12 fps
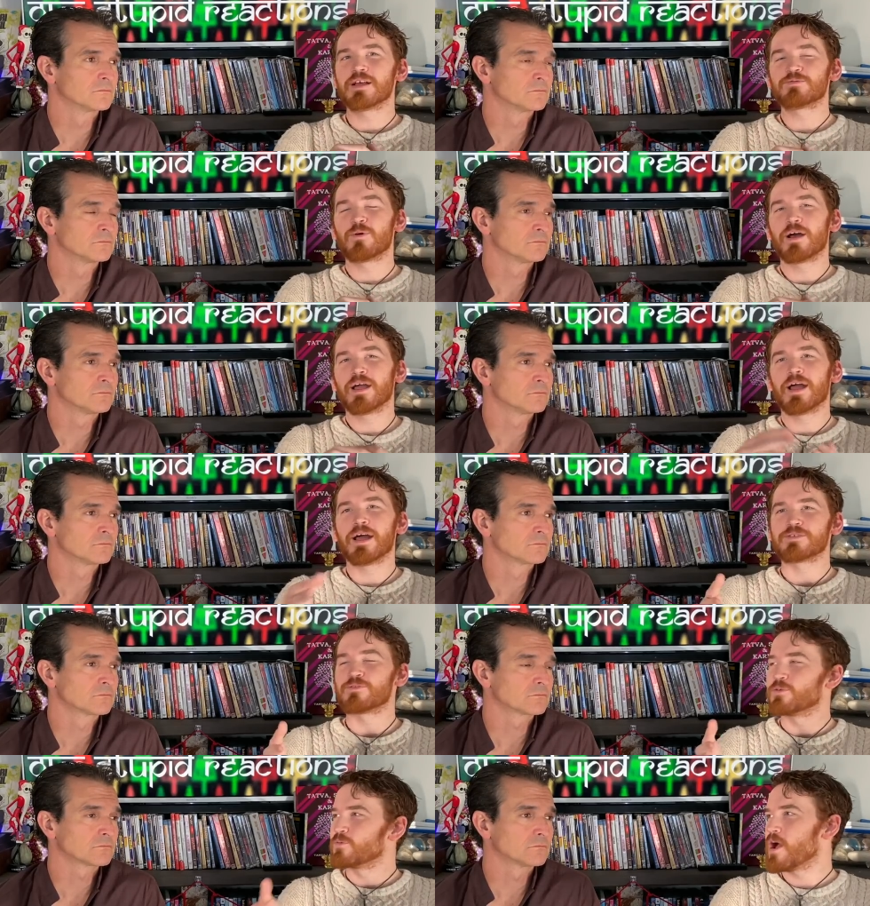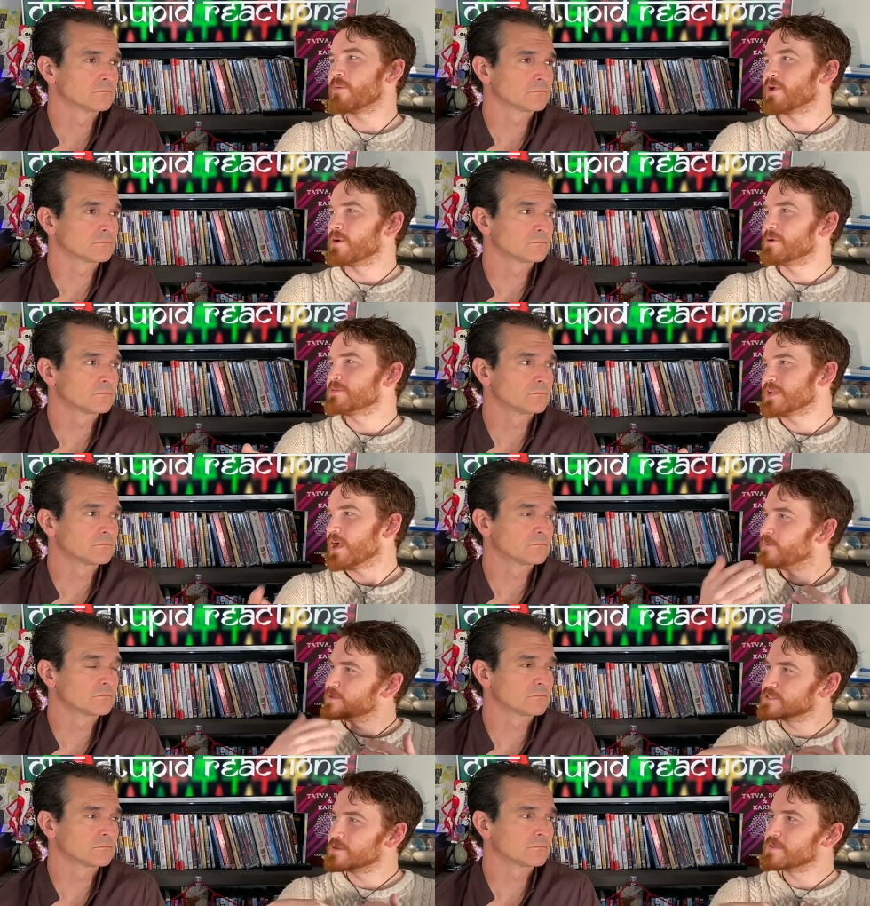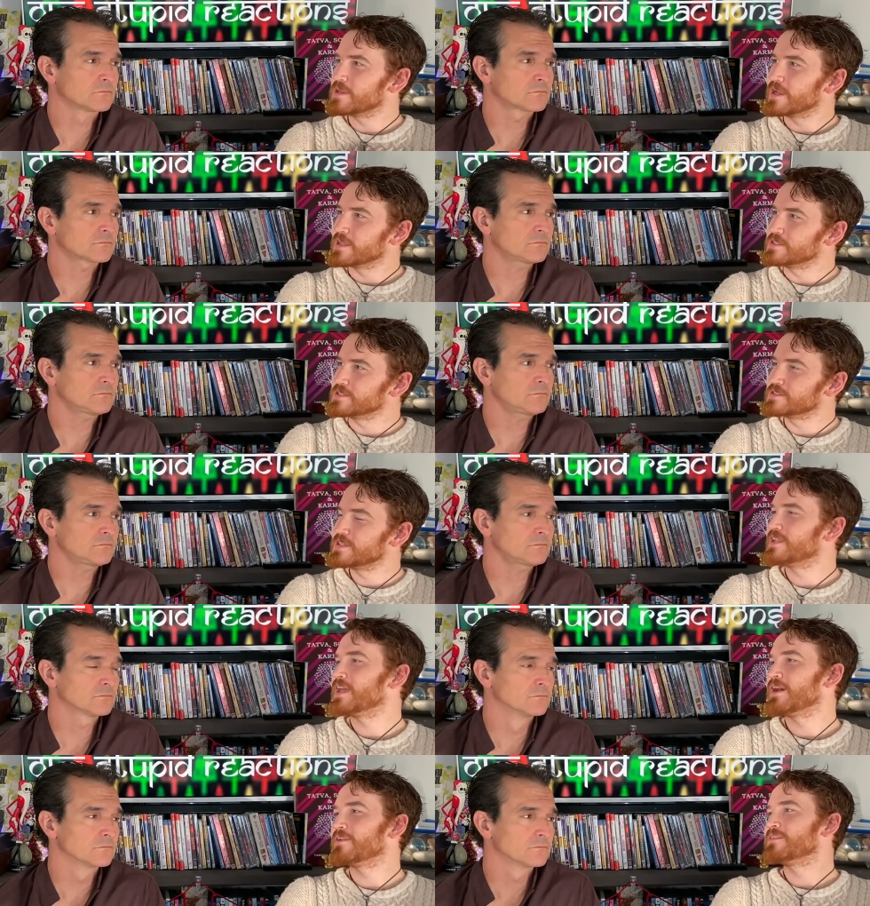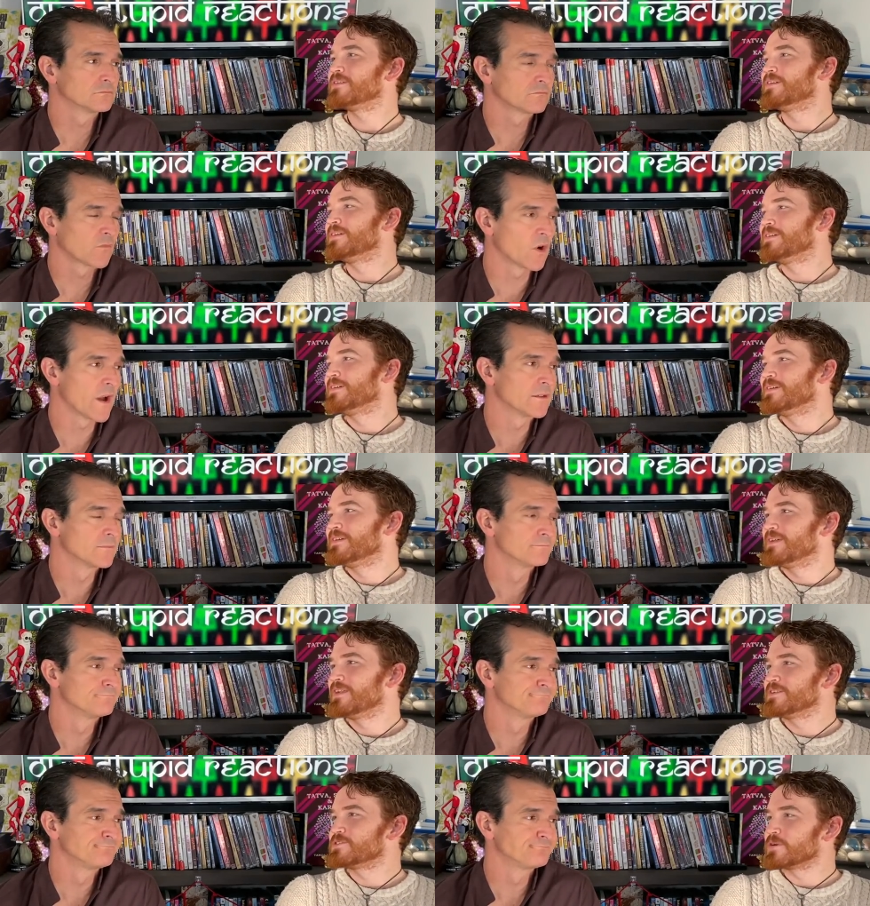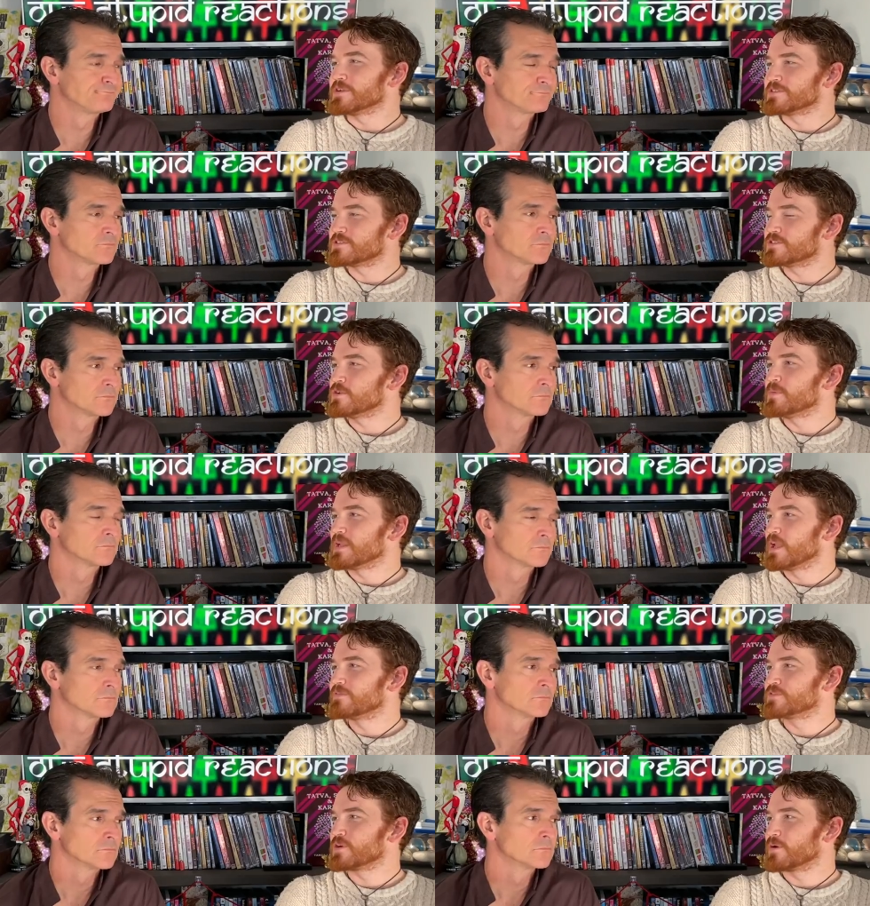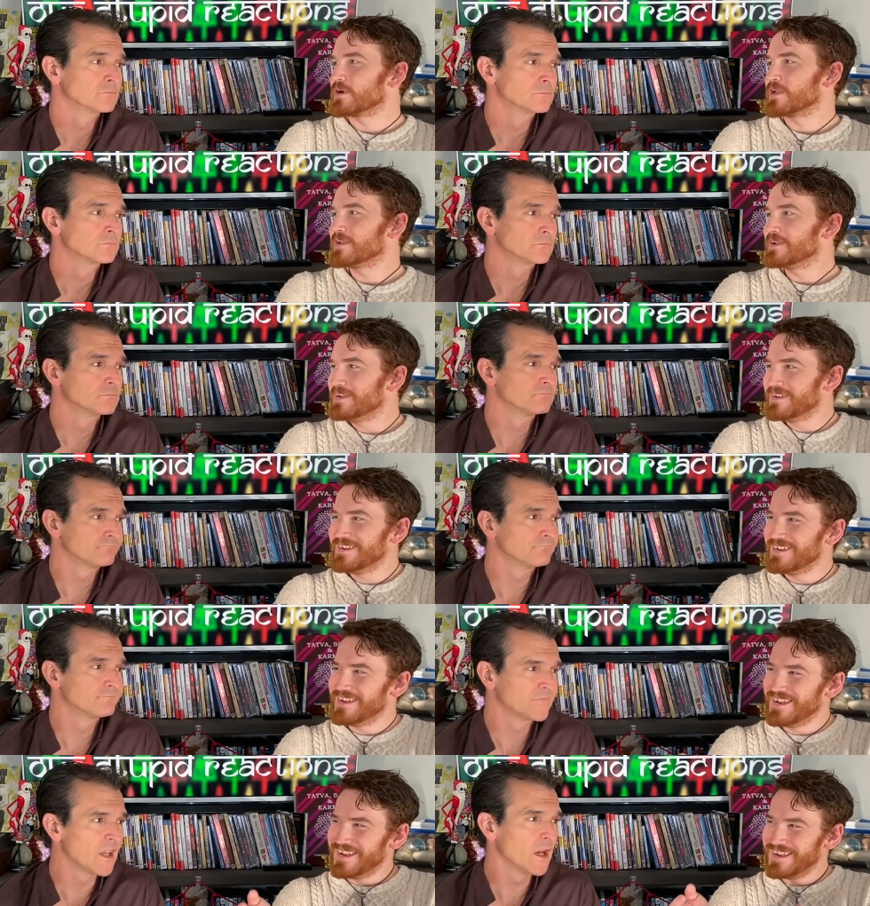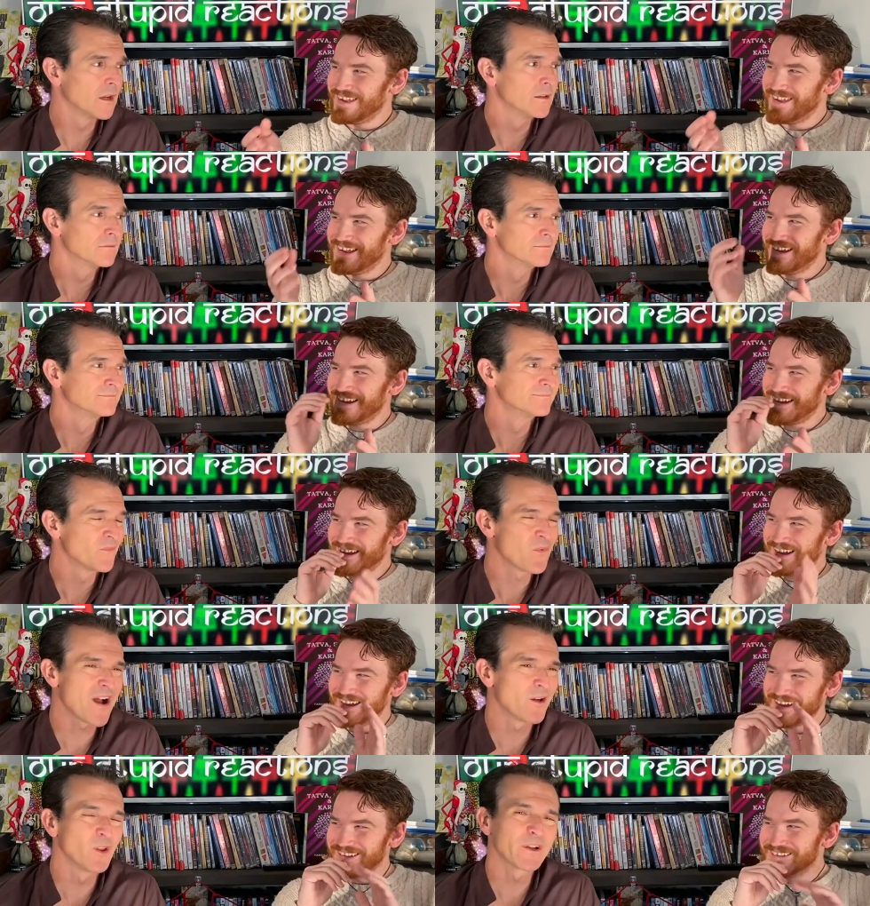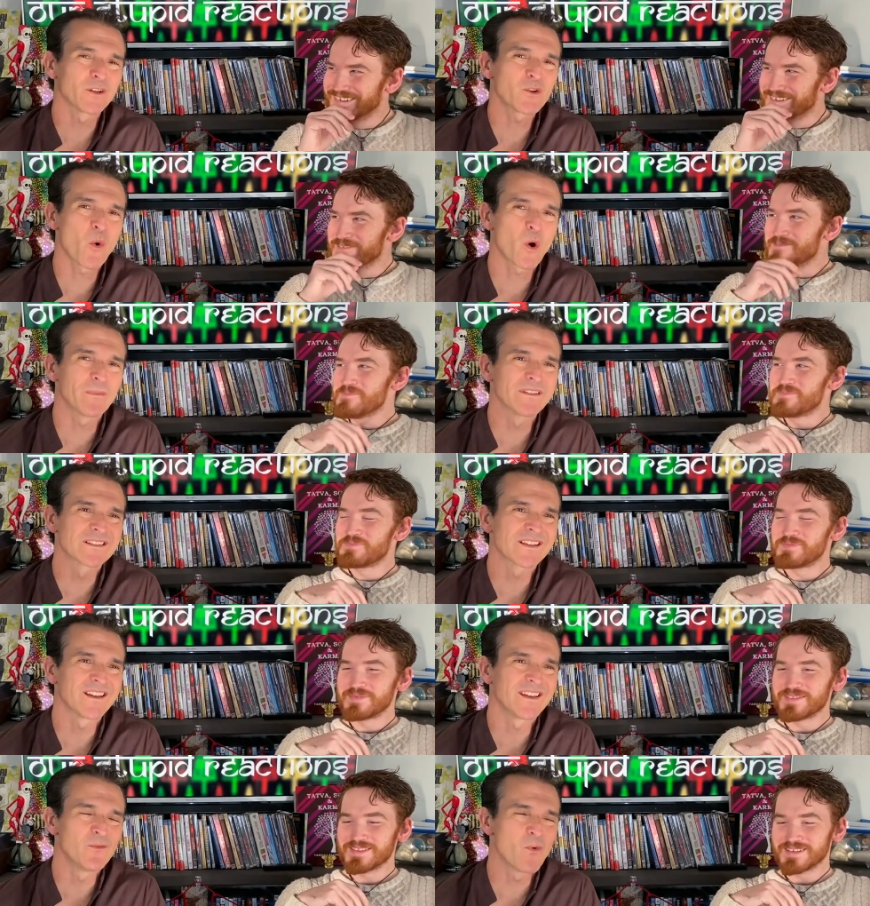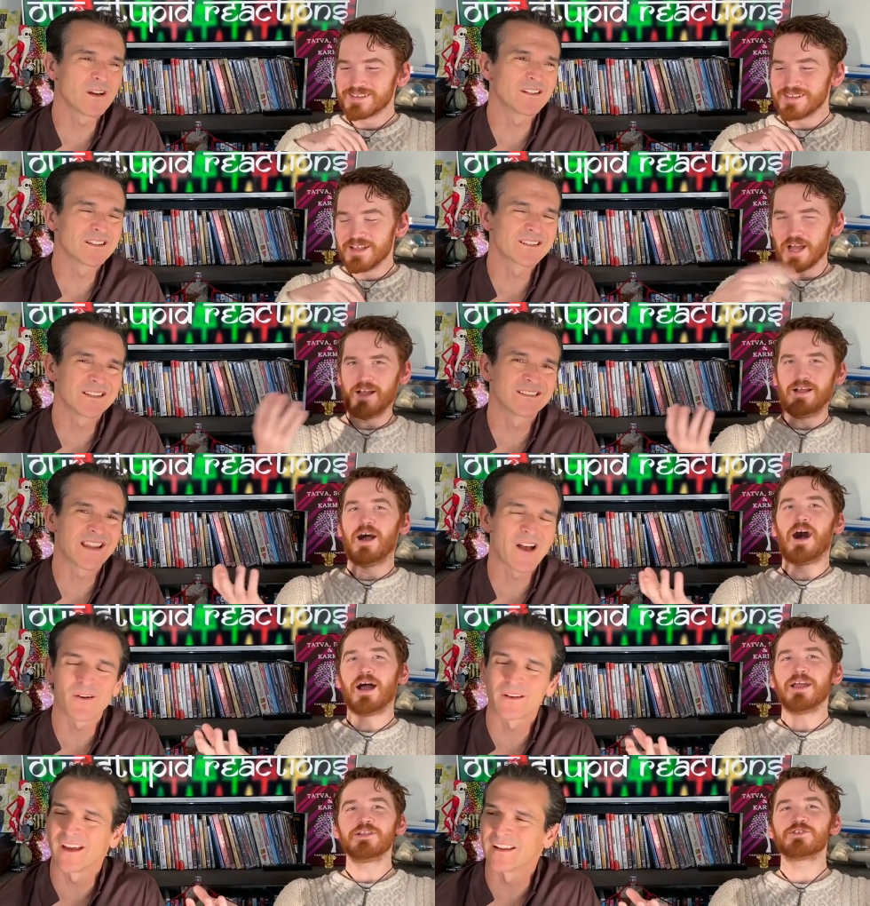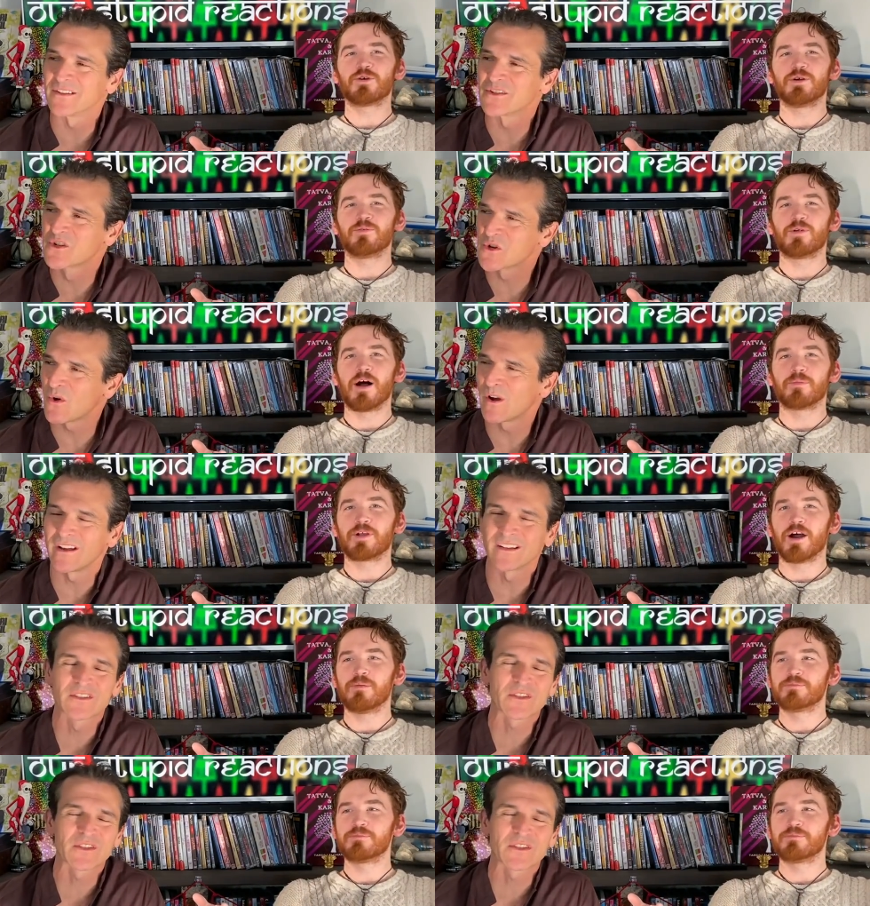Speaker 1: that's why I asked for a rom-com. I was like, I want something I can just sit down right. and enjoy a stupid love story.
Speaker 2: yeah. Wow, look at Corbin saying he wanted to sit down
Speaker 1: I and enjoy, enjoy a